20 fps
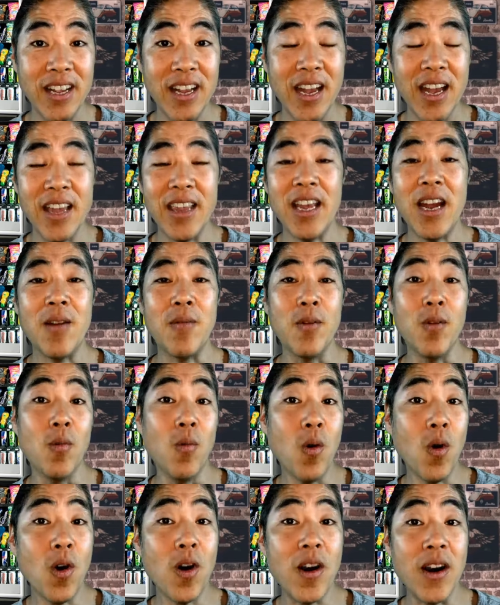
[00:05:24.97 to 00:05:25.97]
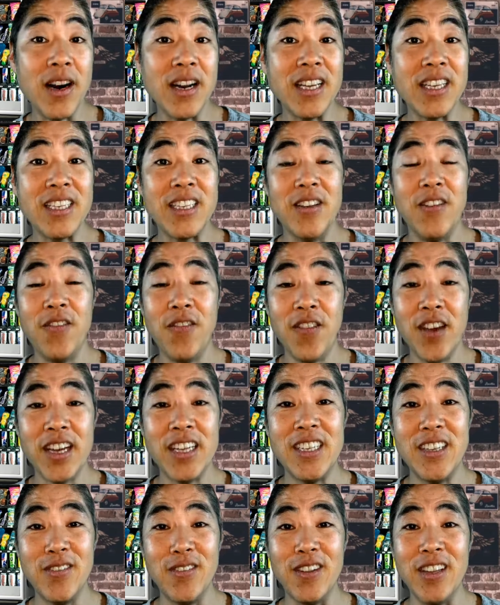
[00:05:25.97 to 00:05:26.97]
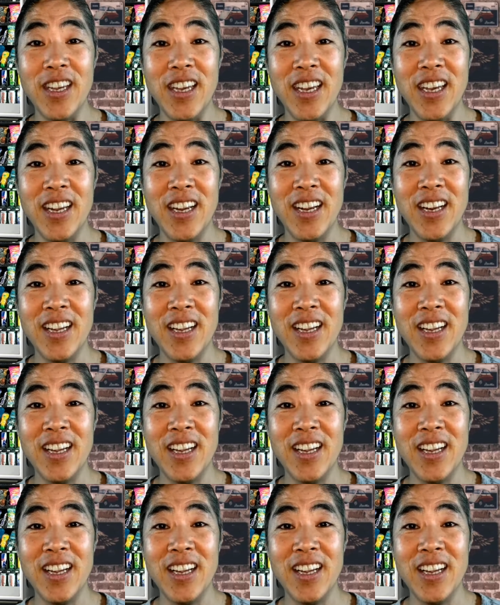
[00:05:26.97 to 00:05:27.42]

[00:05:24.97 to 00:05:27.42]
And that reward is effectively